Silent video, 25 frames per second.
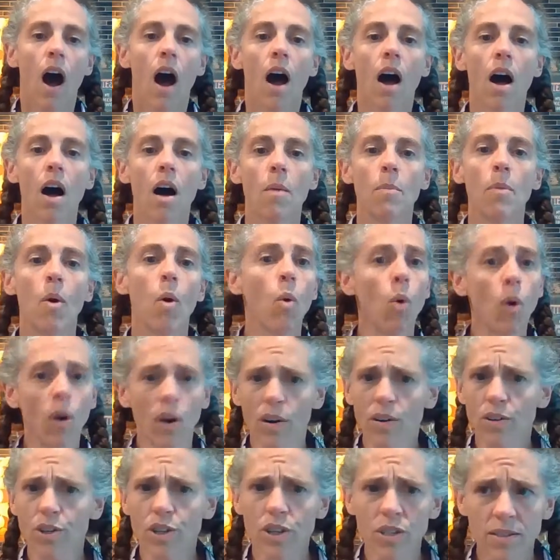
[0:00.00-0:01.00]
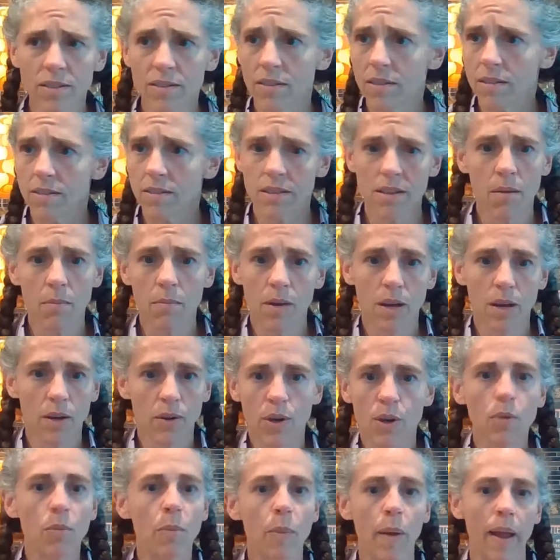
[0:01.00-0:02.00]
Or just some
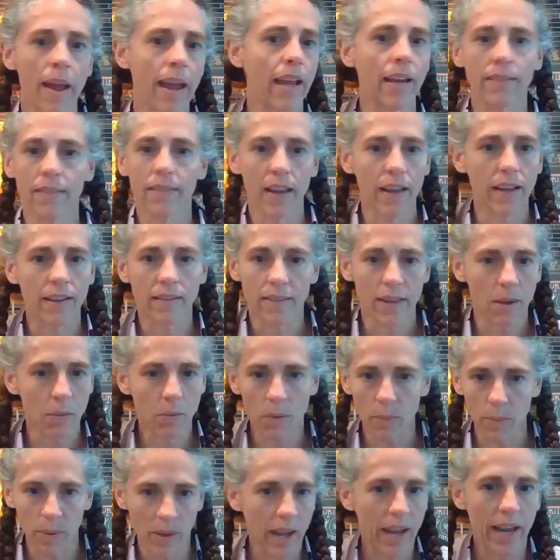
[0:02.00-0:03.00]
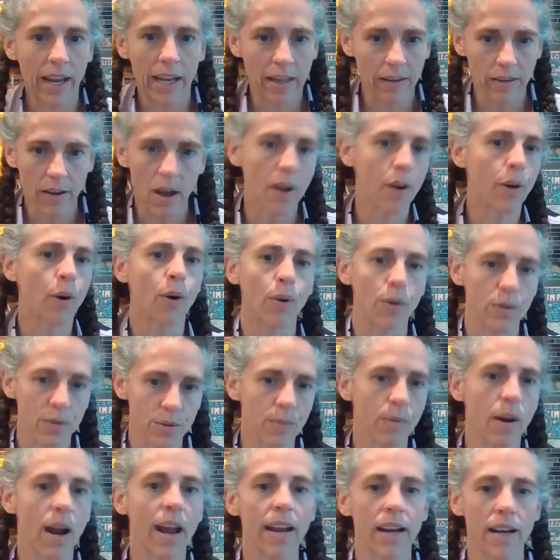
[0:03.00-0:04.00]
acute pain, like they were playing and got hurt,
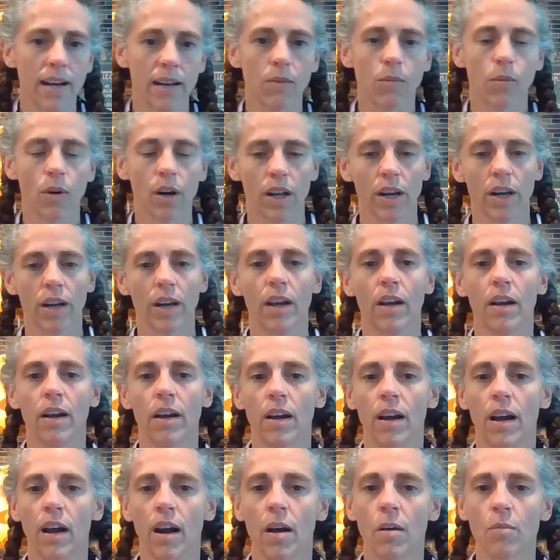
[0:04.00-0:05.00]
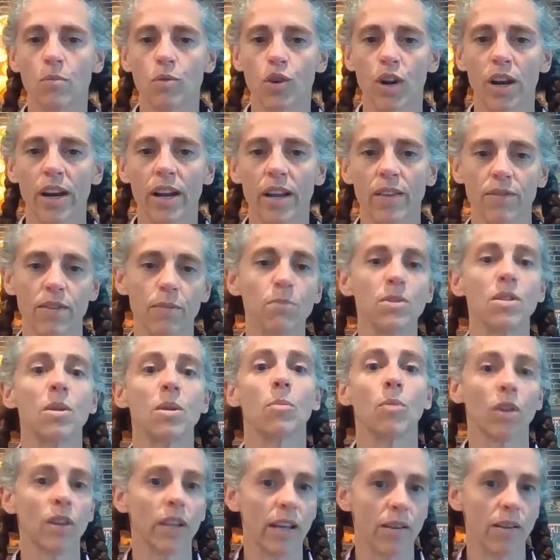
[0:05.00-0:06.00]
right? And we're gonna try to give them
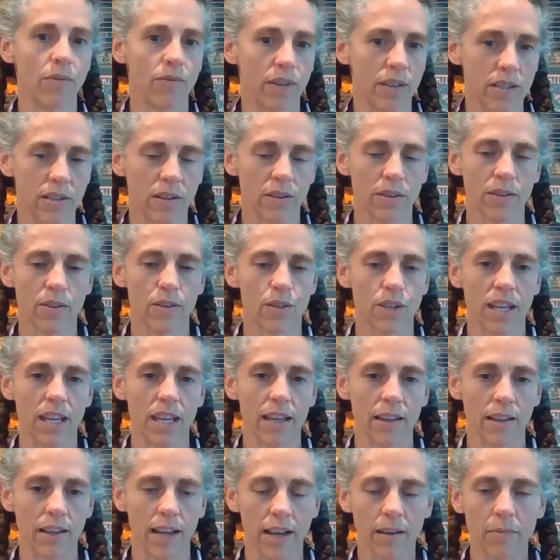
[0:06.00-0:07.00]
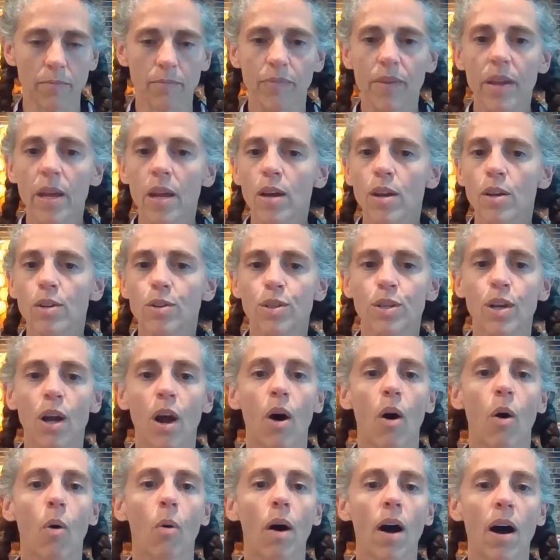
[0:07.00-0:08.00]
some relief until there's healing.
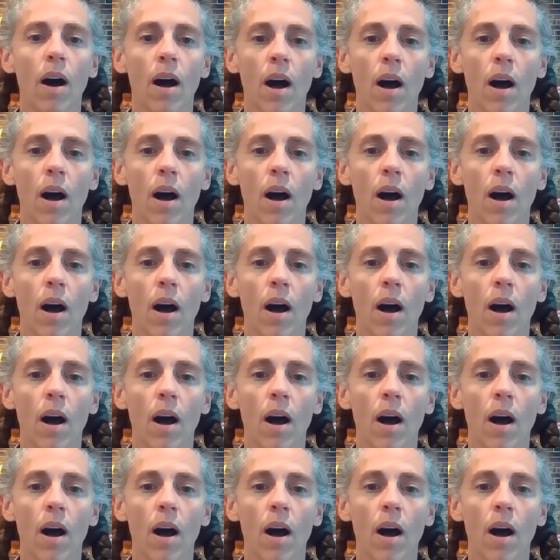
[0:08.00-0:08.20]
So